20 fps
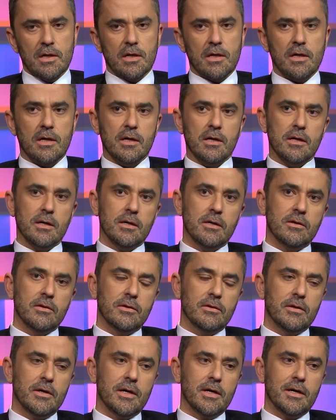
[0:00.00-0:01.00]

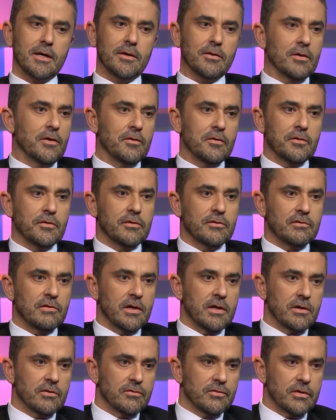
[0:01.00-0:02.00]

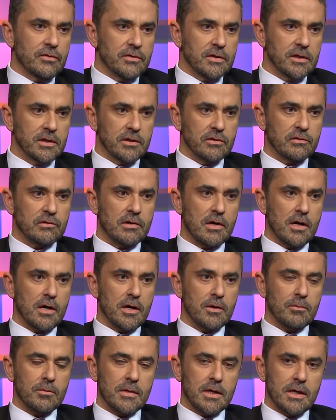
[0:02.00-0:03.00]
say in 50 years'
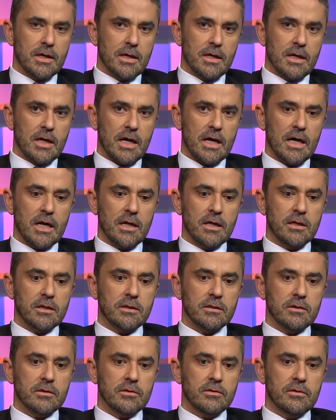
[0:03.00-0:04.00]
time.
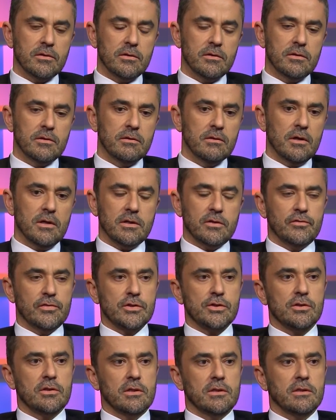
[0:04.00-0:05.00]
And
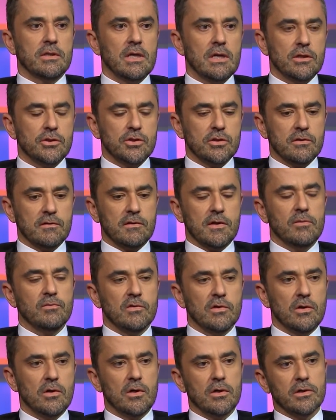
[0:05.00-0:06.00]
artificial intelligence
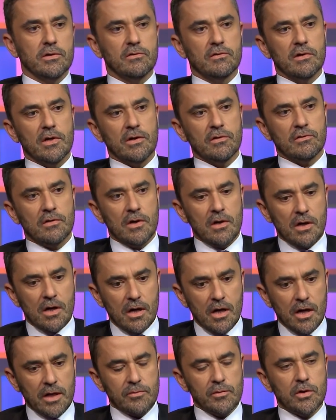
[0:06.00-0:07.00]
comes along and says,
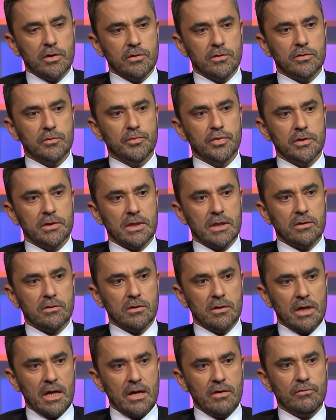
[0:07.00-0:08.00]
I'm going to put out
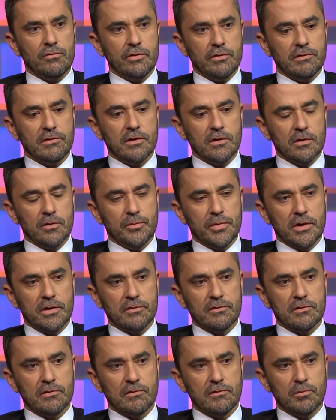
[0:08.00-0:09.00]
on every single
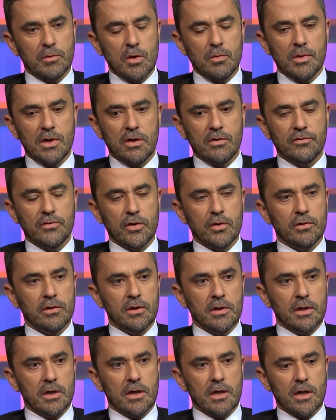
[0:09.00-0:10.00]
person's mobile phone
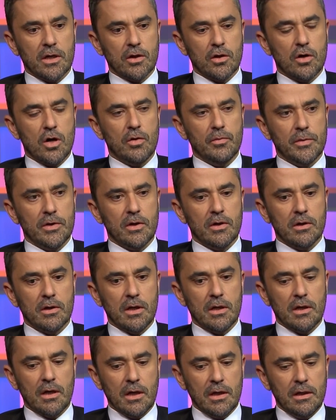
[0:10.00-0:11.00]

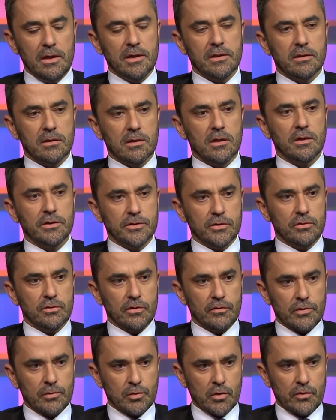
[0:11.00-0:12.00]
a little
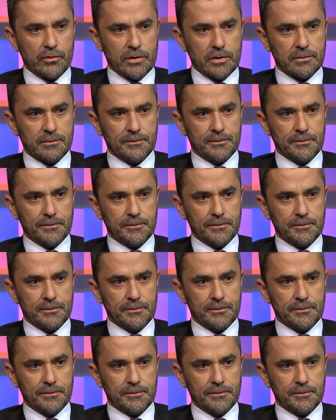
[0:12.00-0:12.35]
cartoon of the prophet,